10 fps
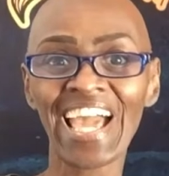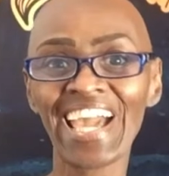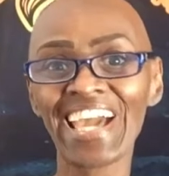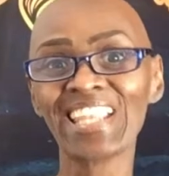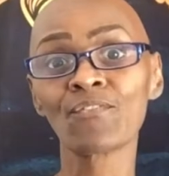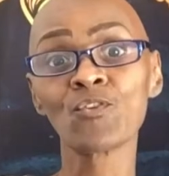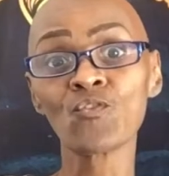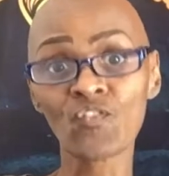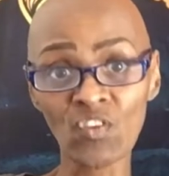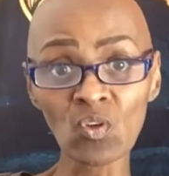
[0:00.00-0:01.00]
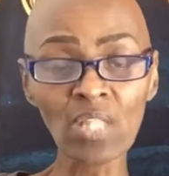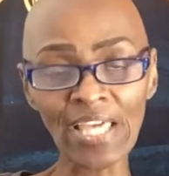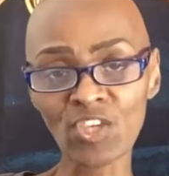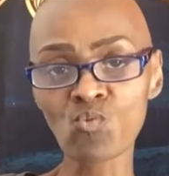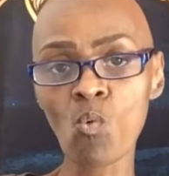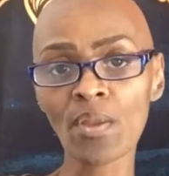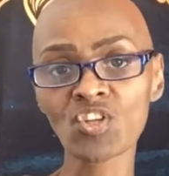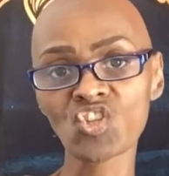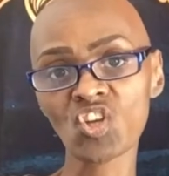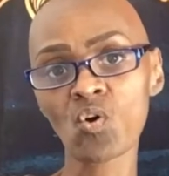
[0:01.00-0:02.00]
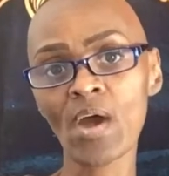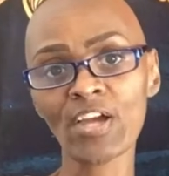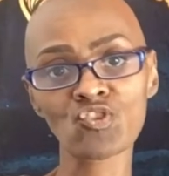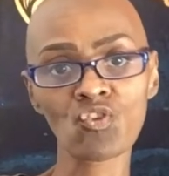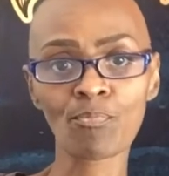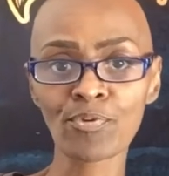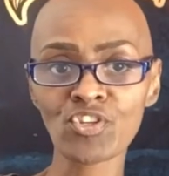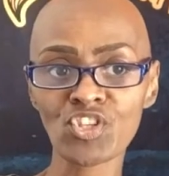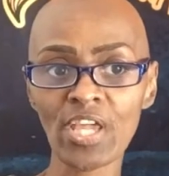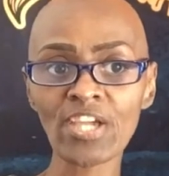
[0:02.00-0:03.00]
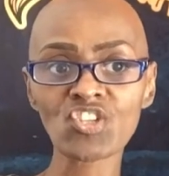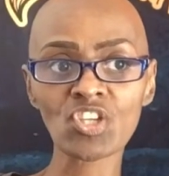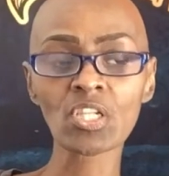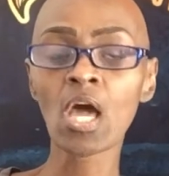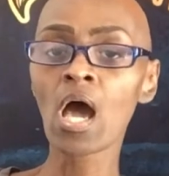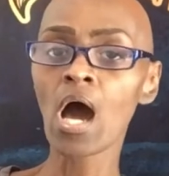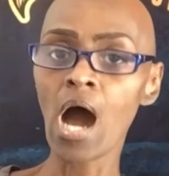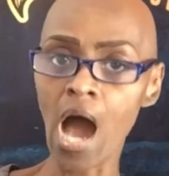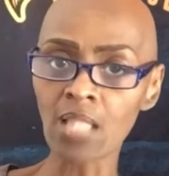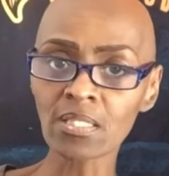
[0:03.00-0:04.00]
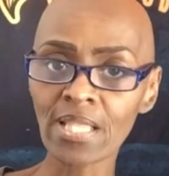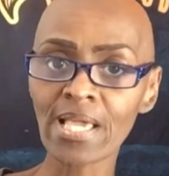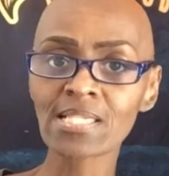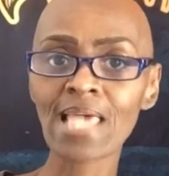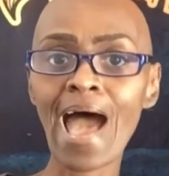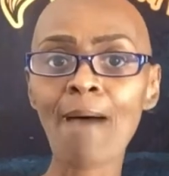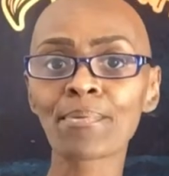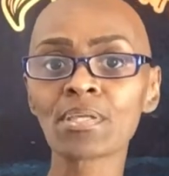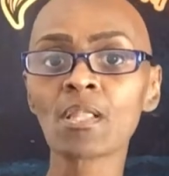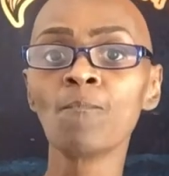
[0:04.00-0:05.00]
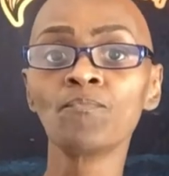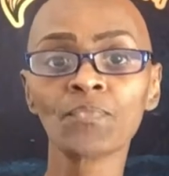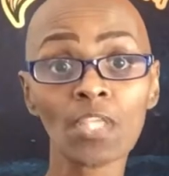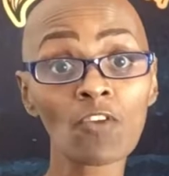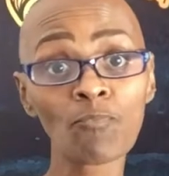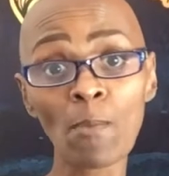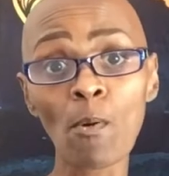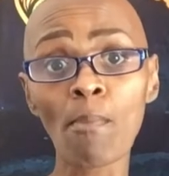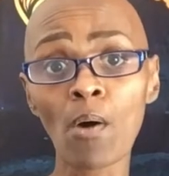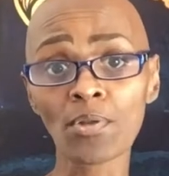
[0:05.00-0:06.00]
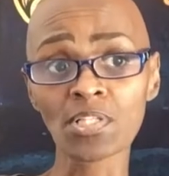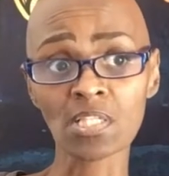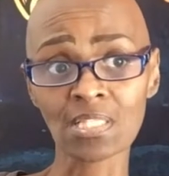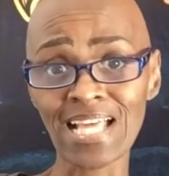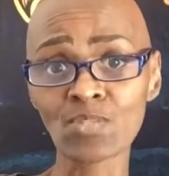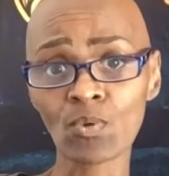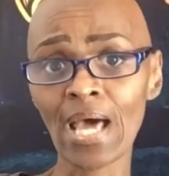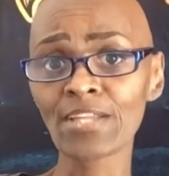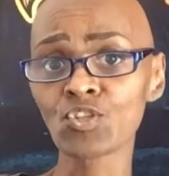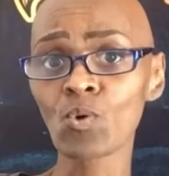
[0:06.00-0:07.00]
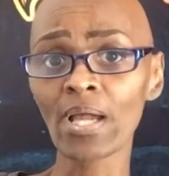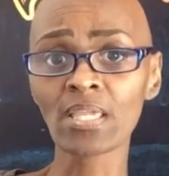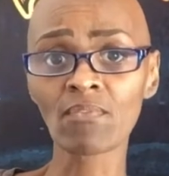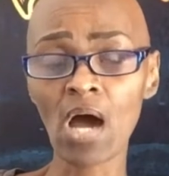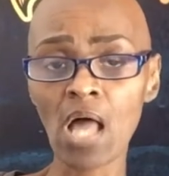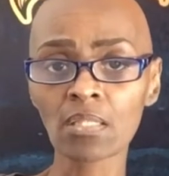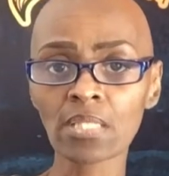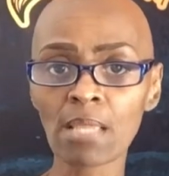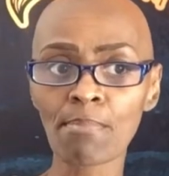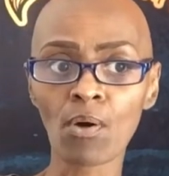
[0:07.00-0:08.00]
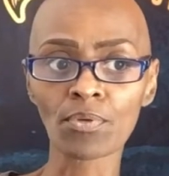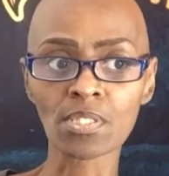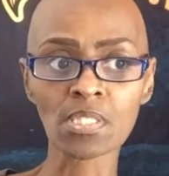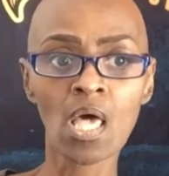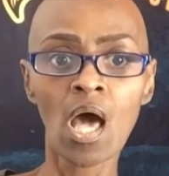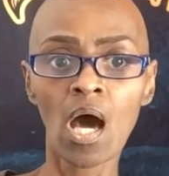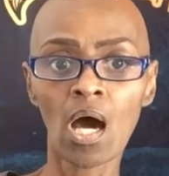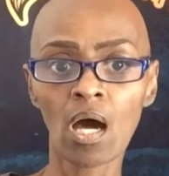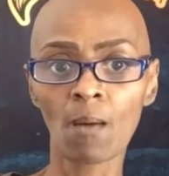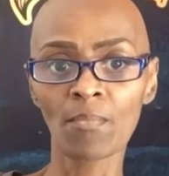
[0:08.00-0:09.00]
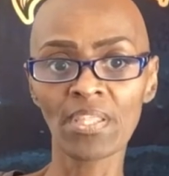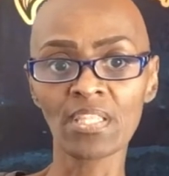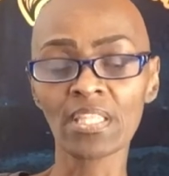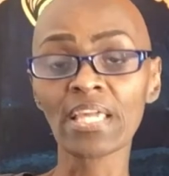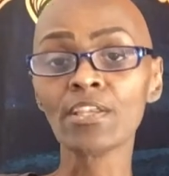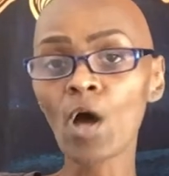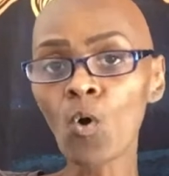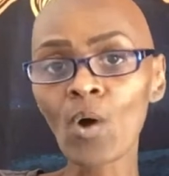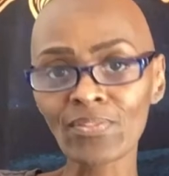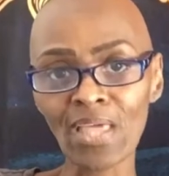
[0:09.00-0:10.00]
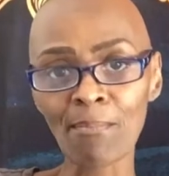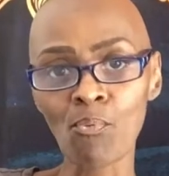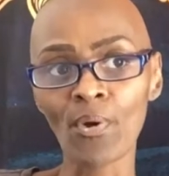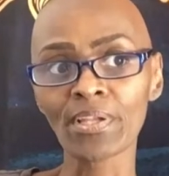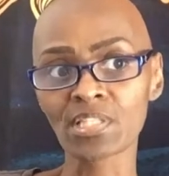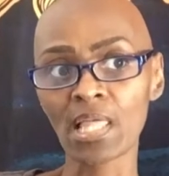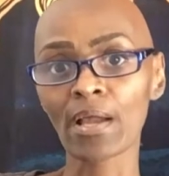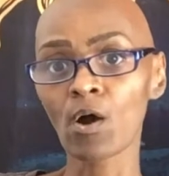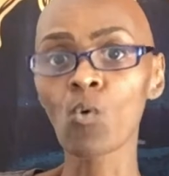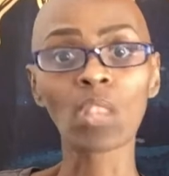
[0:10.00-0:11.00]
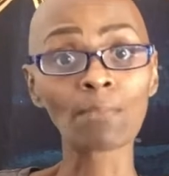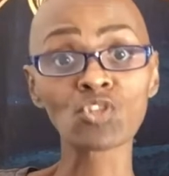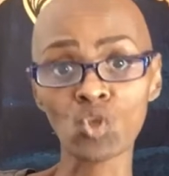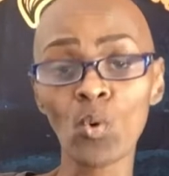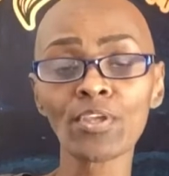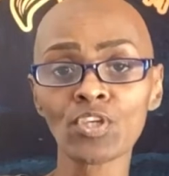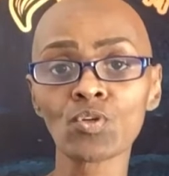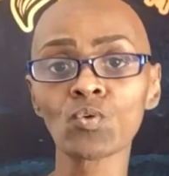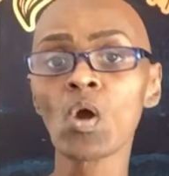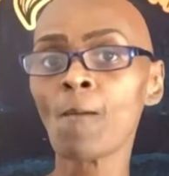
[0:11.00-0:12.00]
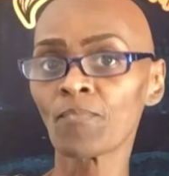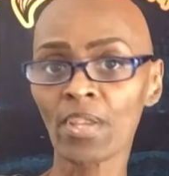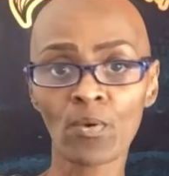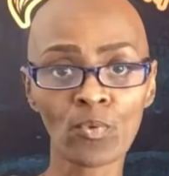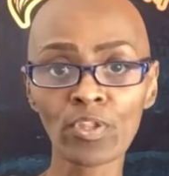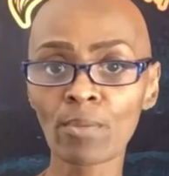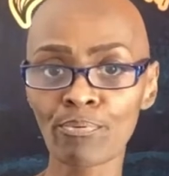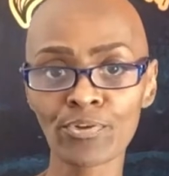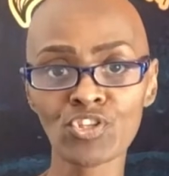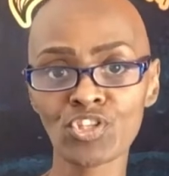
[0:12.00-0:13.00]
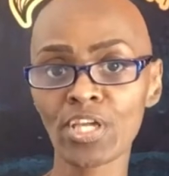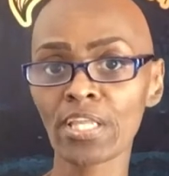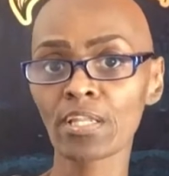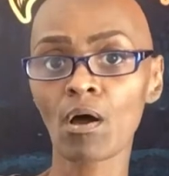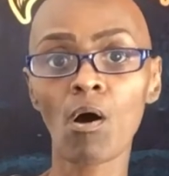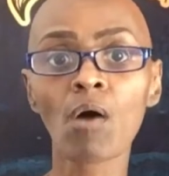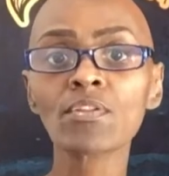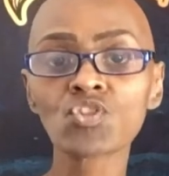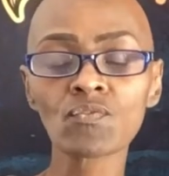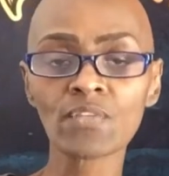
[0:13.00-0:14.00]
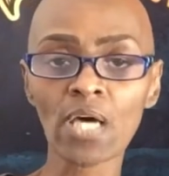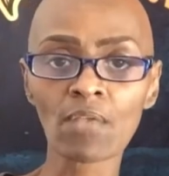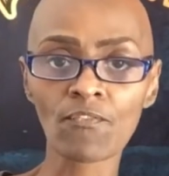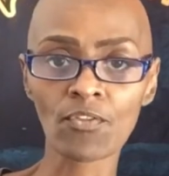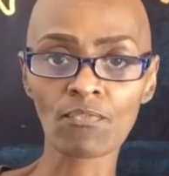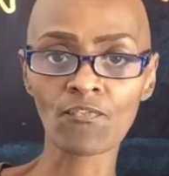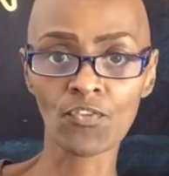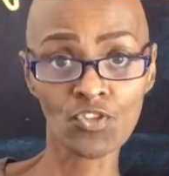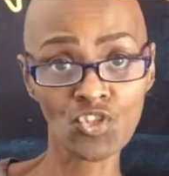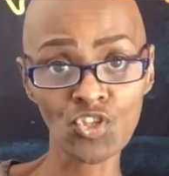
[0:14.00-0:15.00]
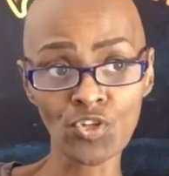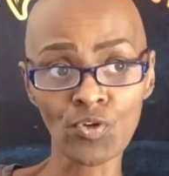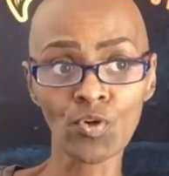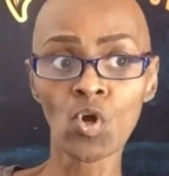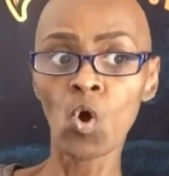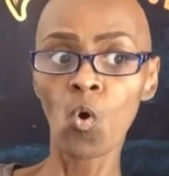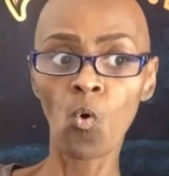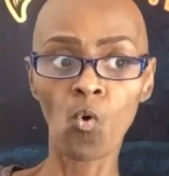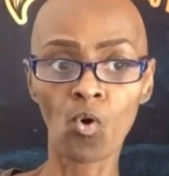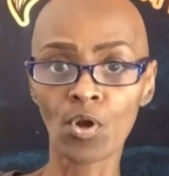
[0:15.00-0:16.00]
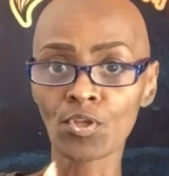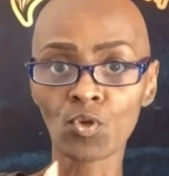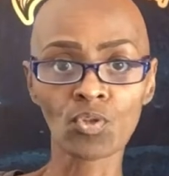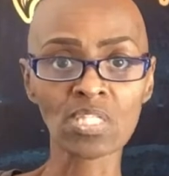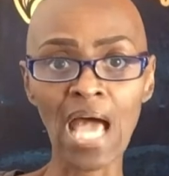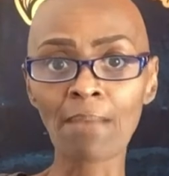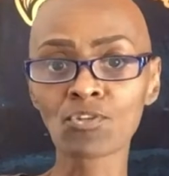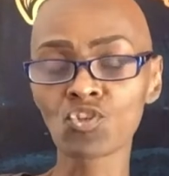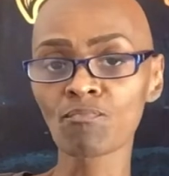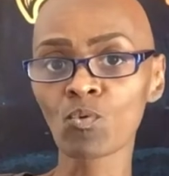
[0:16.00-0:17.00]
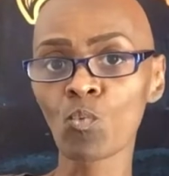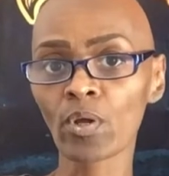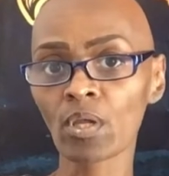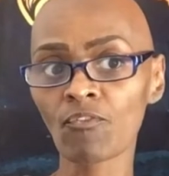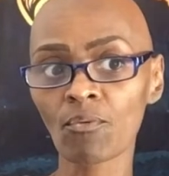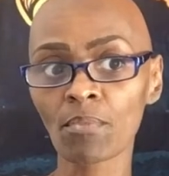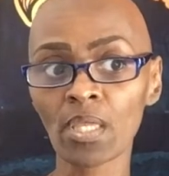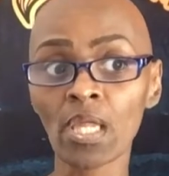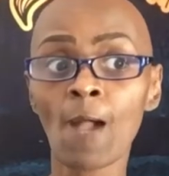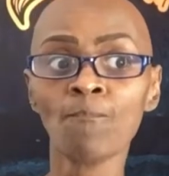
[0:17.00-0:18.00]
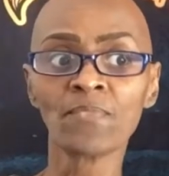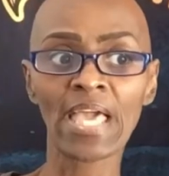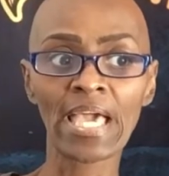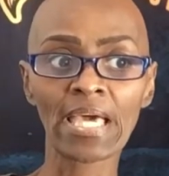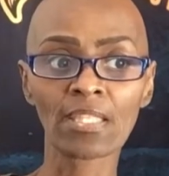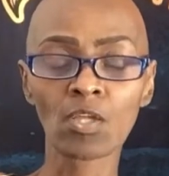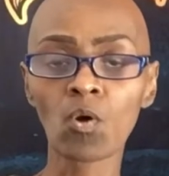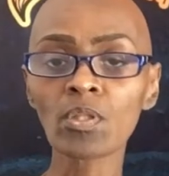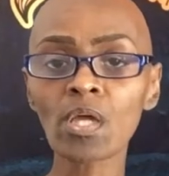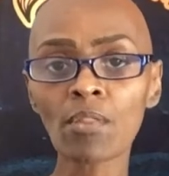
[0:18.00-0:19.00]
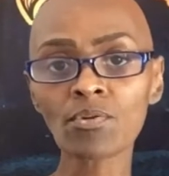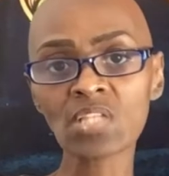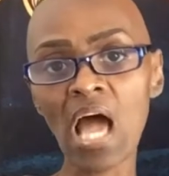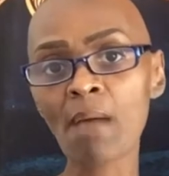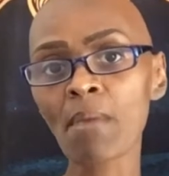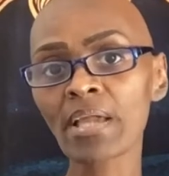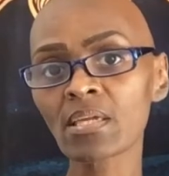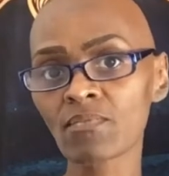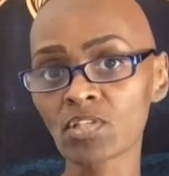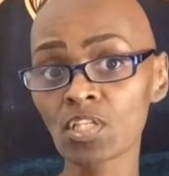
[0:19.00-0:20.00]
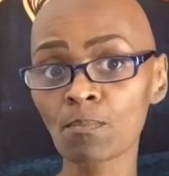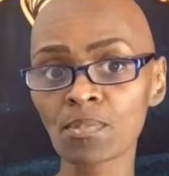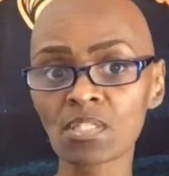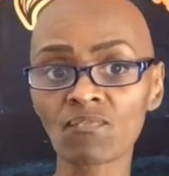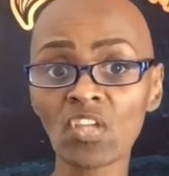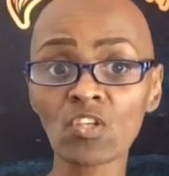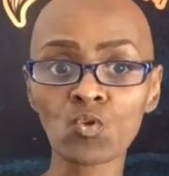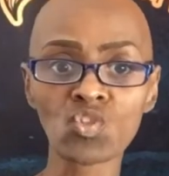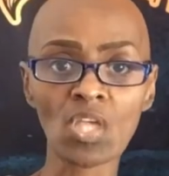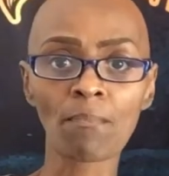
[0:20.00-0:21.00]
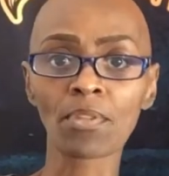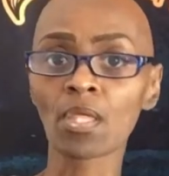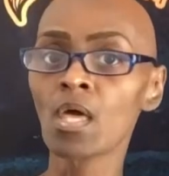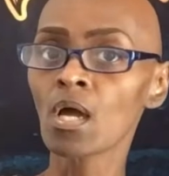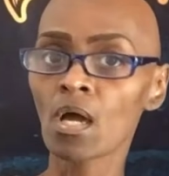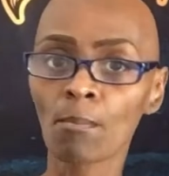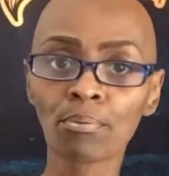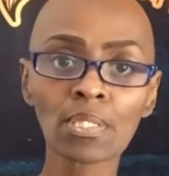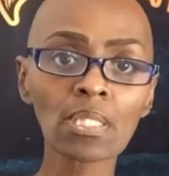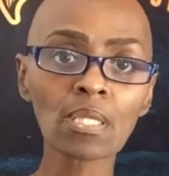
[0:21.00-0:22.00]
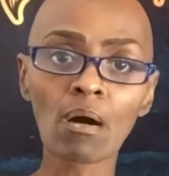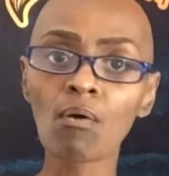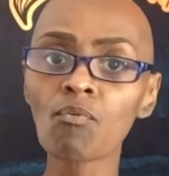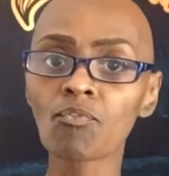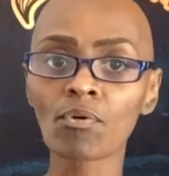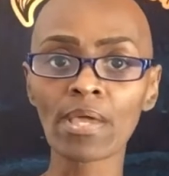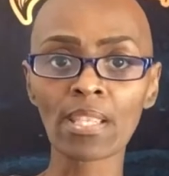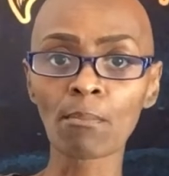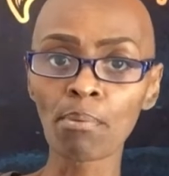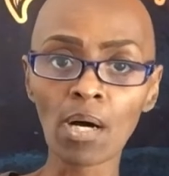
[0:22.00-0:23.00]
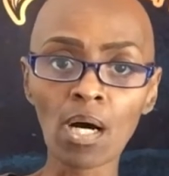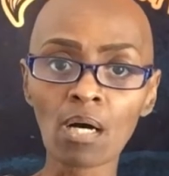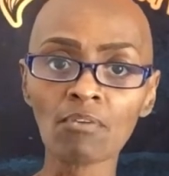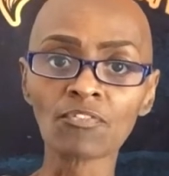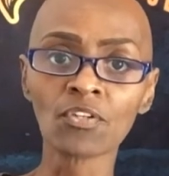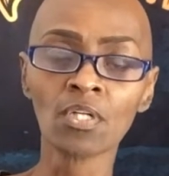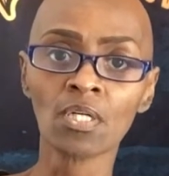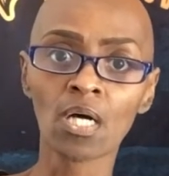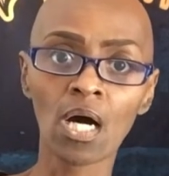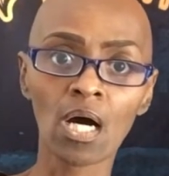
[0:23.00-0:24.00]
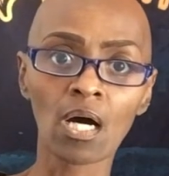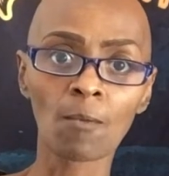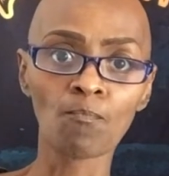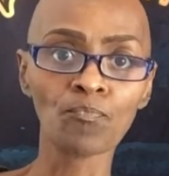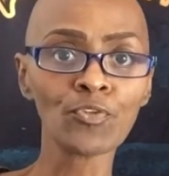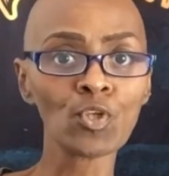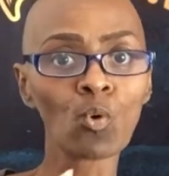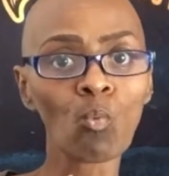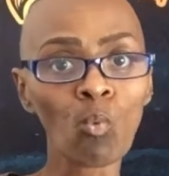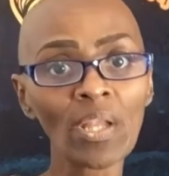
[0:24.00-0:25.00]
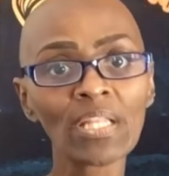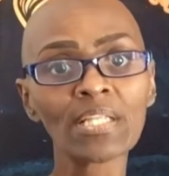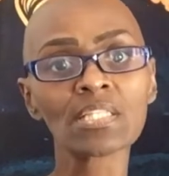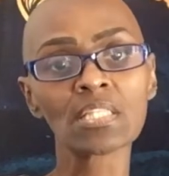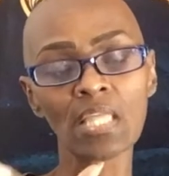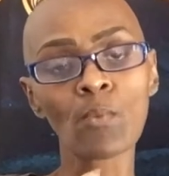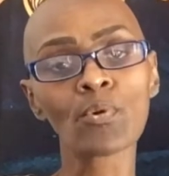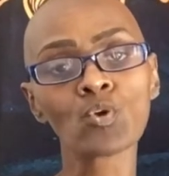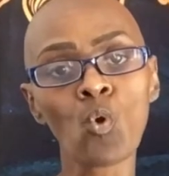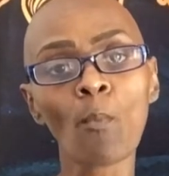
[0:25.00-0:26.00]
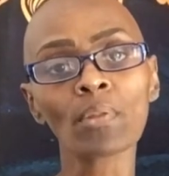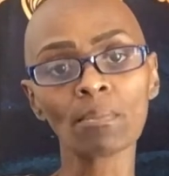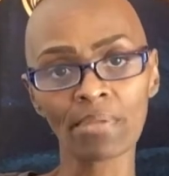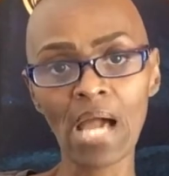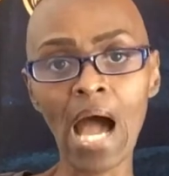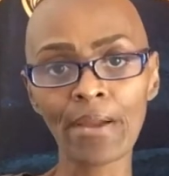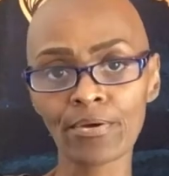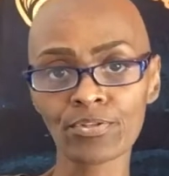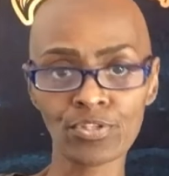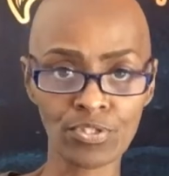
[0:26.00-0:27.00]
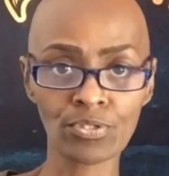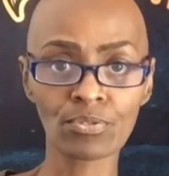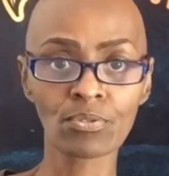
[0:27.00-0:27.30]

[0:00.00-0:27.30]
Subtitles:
And if you feel like you want to show extra appreciation, holidays happen, give people bonuses. That's what I do. I give a holiday bonus. And then they know at that point, it's like, oh, well, I'm showing you that I really appreciated all that you've done for this year, or, you know, the time that you've been working for me. And the only other time I give a tip is if they do something completely over and above, you know, what it is that they would normally be hired to do.